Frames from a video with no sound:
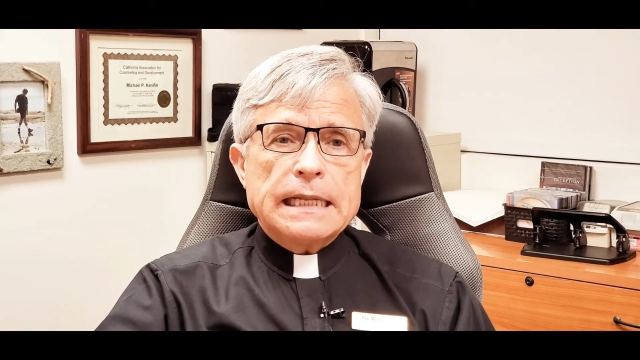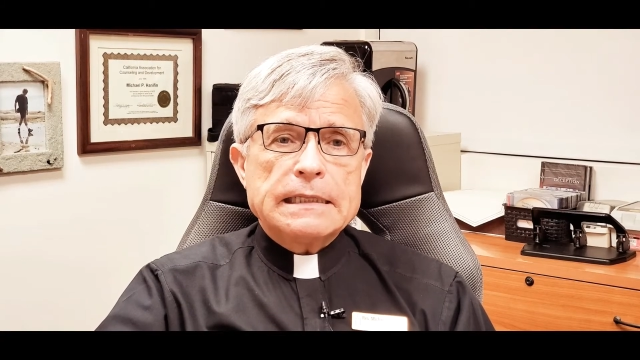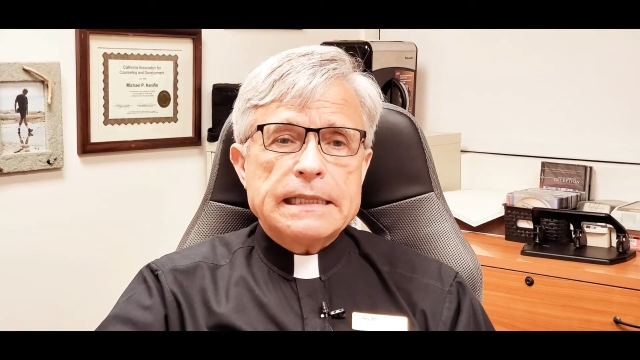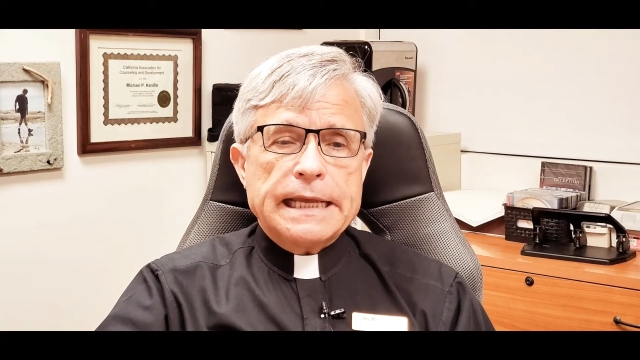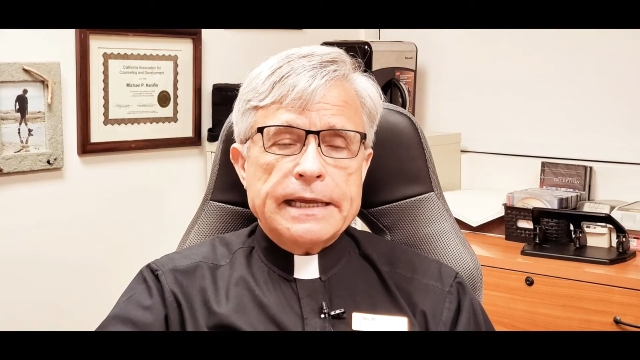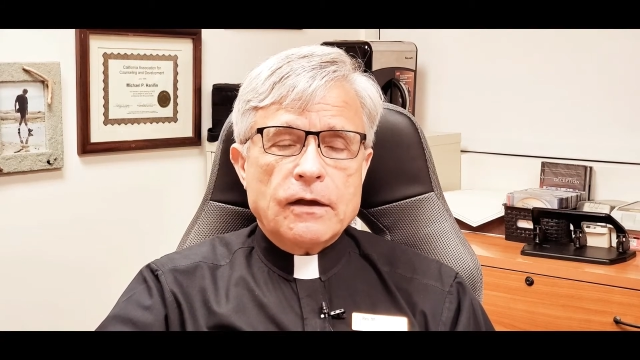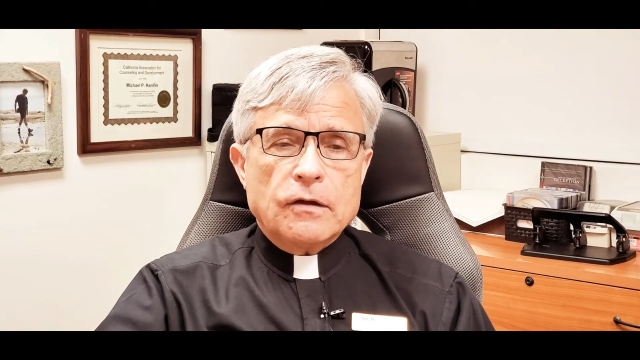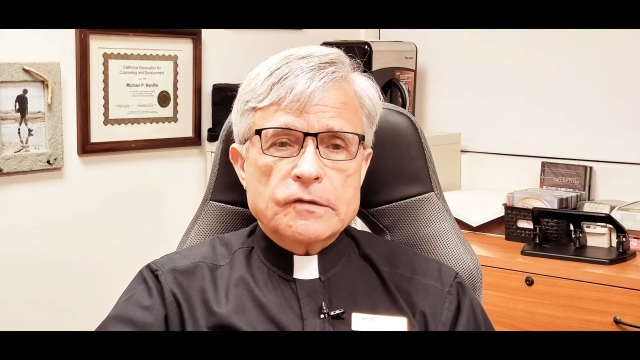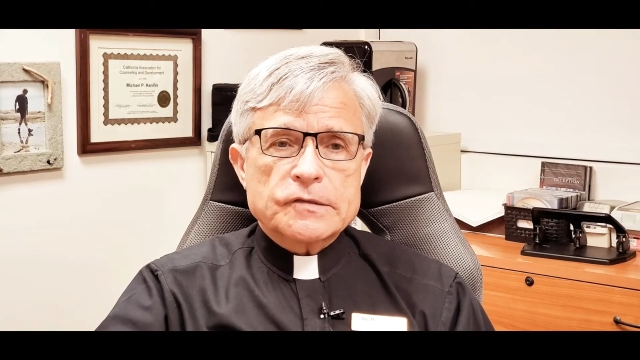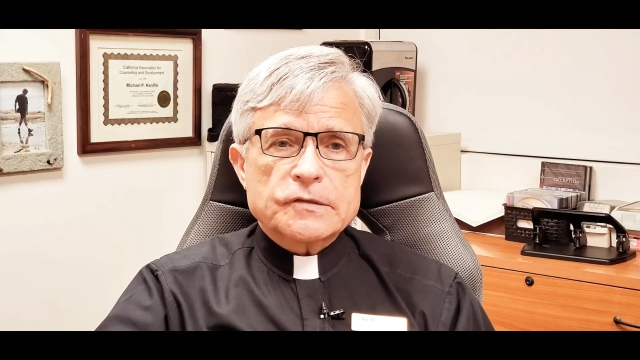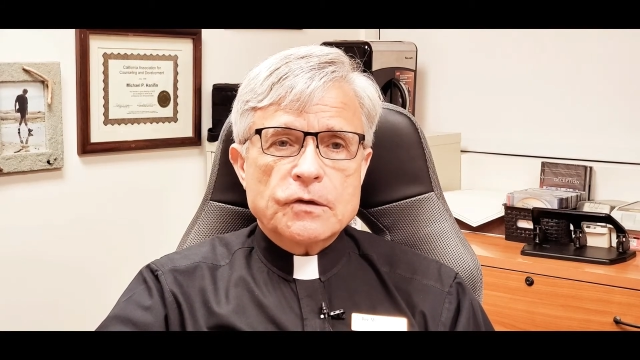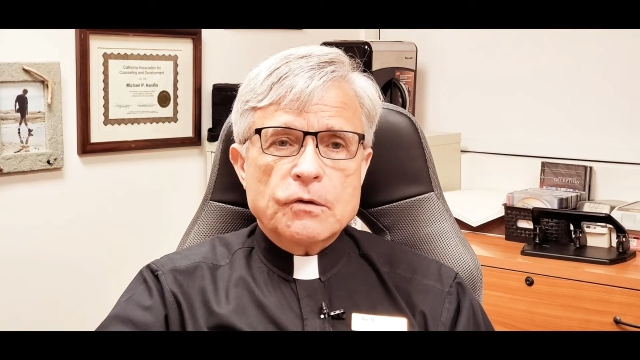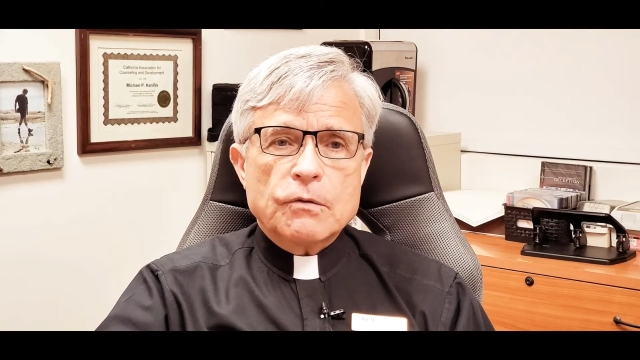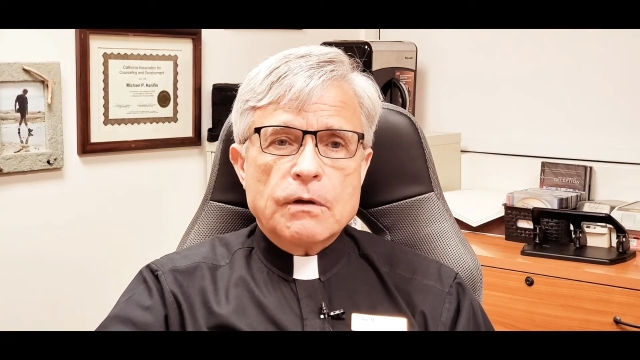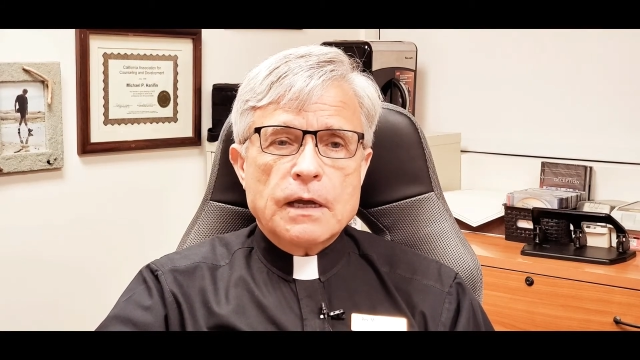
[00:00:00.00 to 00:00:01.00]
they
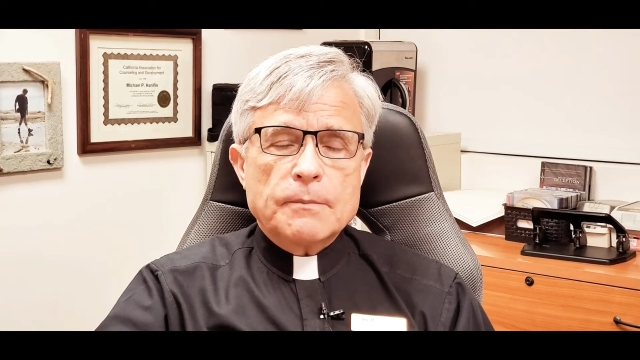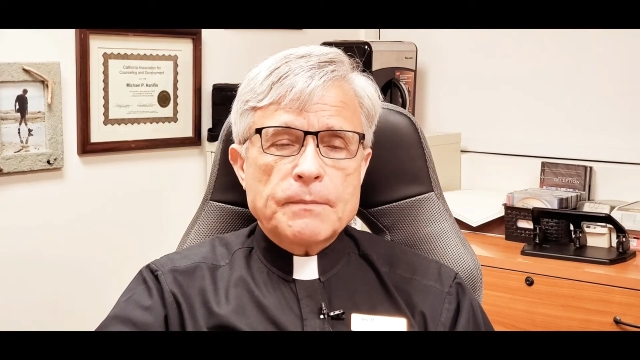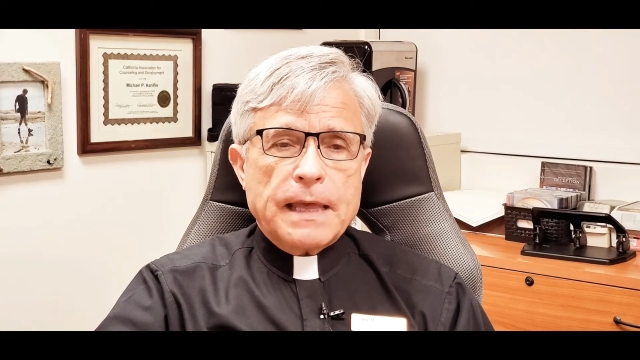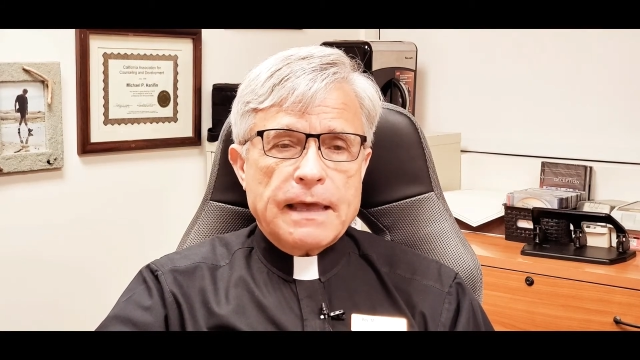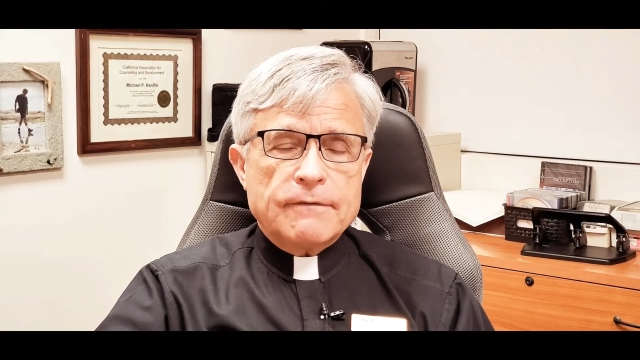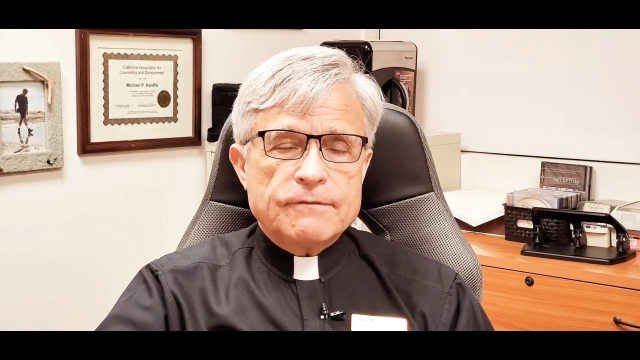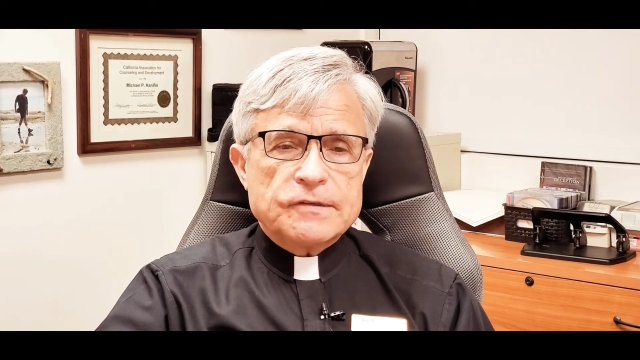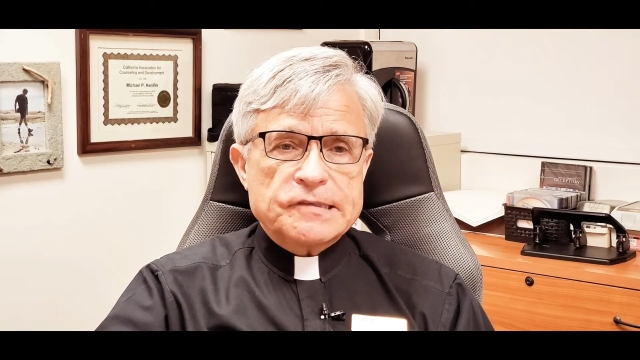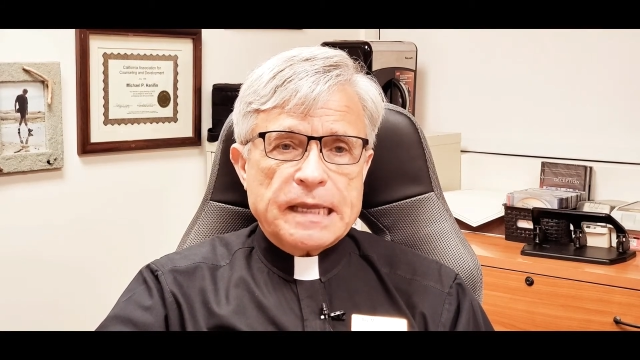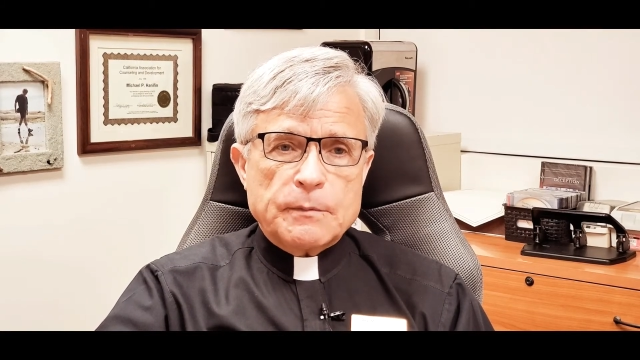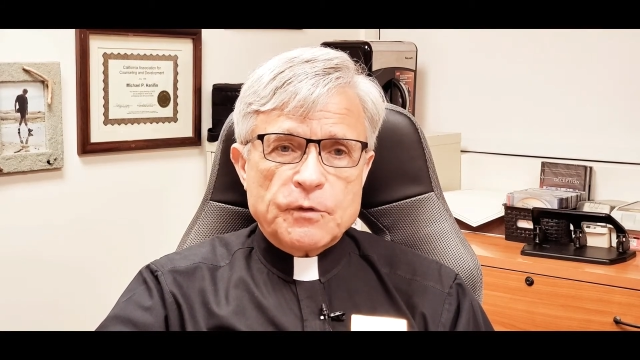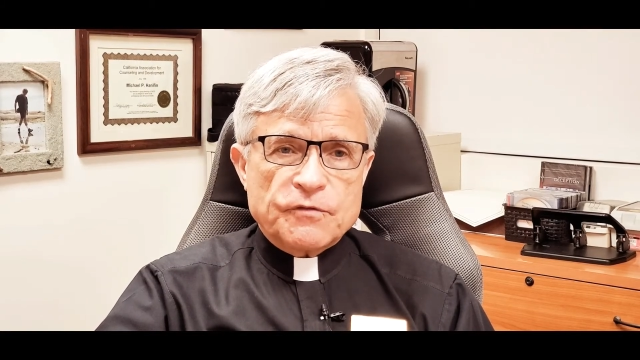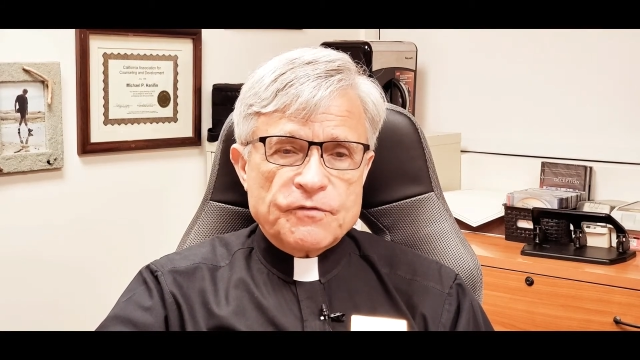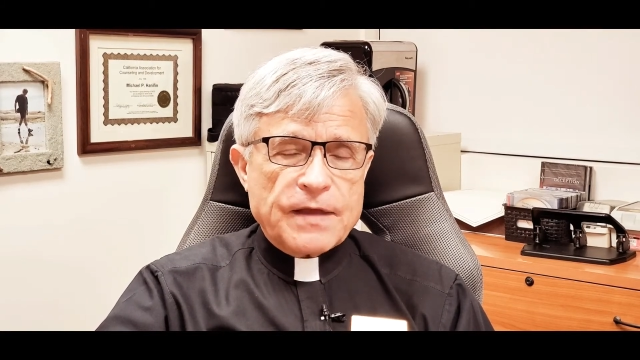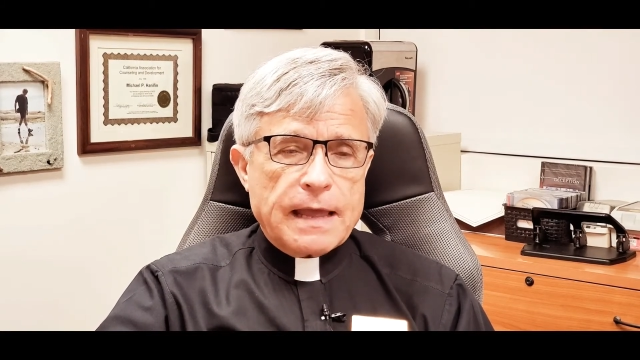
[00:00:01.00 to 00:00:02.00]
also have stable
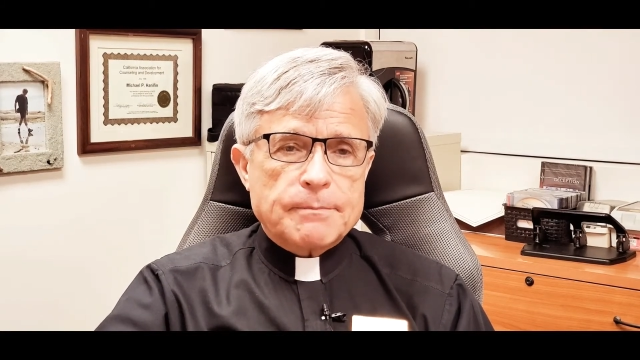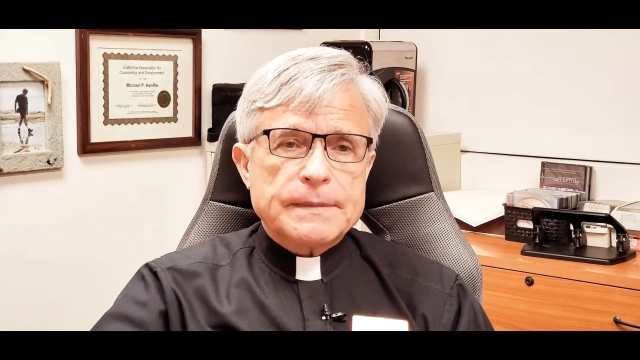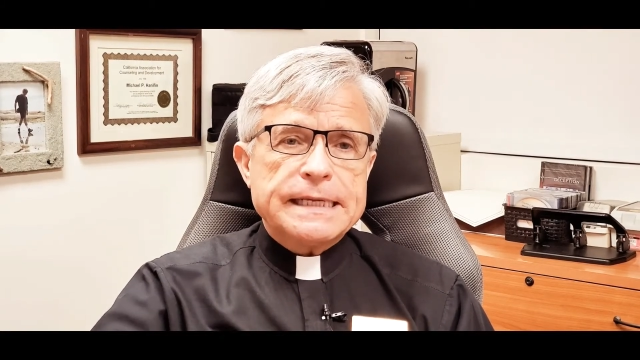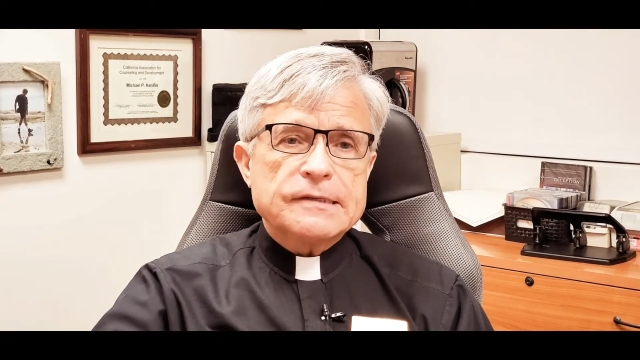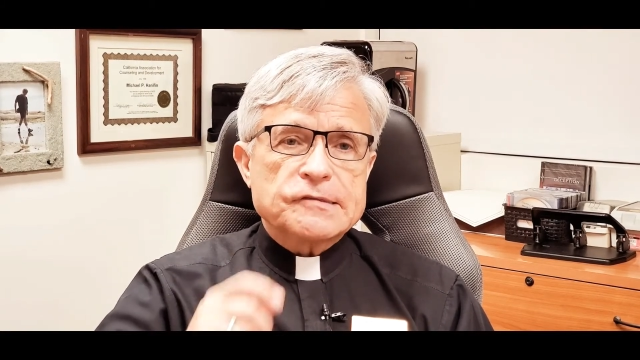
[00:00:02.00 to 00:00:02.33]
families,